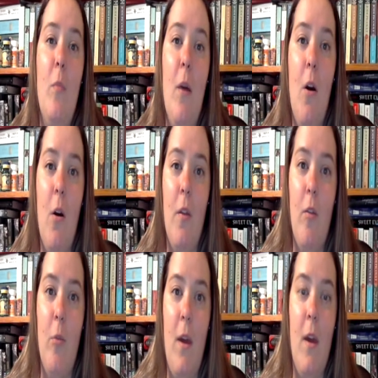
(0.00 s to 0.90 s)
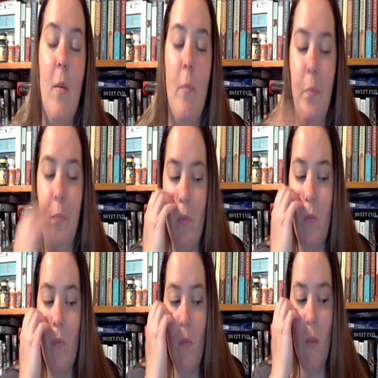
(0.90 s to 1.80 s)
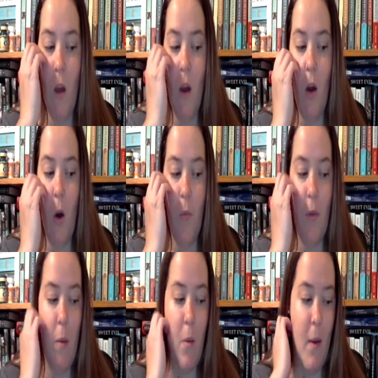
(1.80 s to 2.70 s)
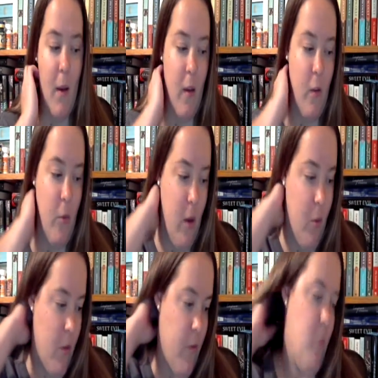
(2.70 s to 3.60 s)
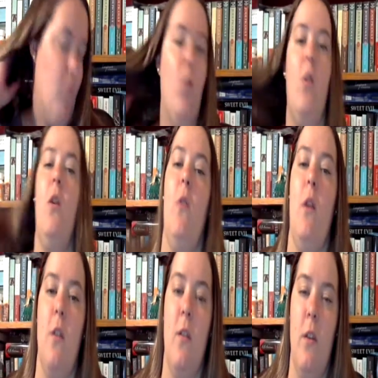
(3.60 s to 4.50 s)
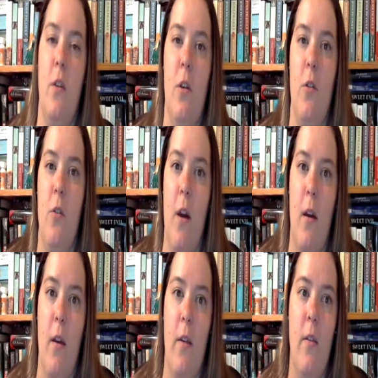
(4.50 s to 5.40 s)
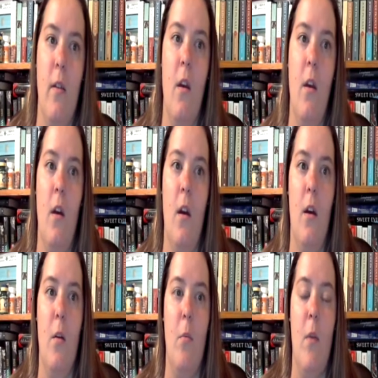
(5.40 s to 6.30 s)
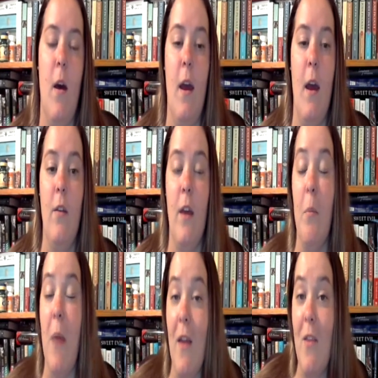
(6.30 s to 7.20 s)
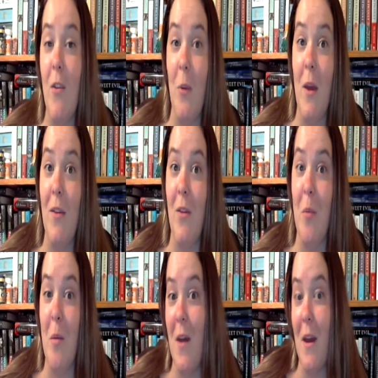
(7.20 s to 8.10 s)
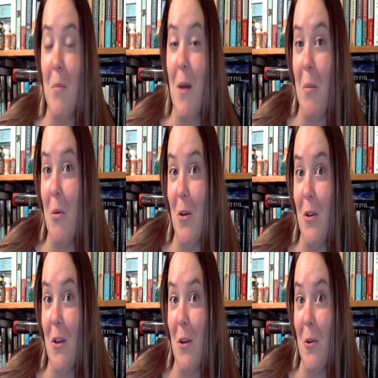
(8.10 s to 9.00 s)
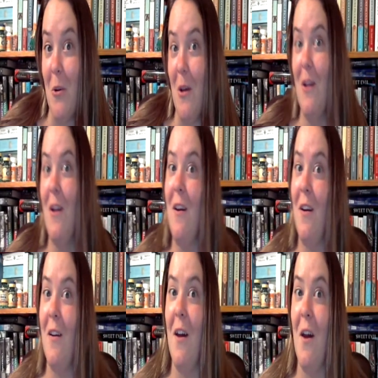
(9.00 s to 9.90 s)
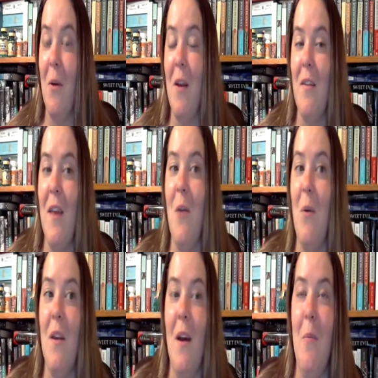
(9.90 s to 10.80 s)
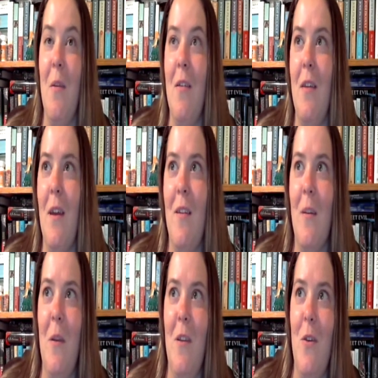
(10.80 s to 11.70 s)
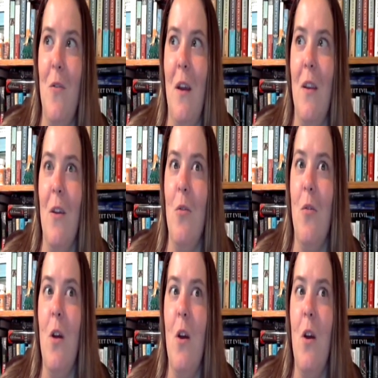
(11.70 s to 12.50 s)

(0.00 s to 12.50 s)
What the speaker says: my haul this week. Hopefully I'll be back next week with a few more new additions to show you guys. I actually got paid this week, so maybe I can buy a book or two. I read a saying one time that said something to the effect of,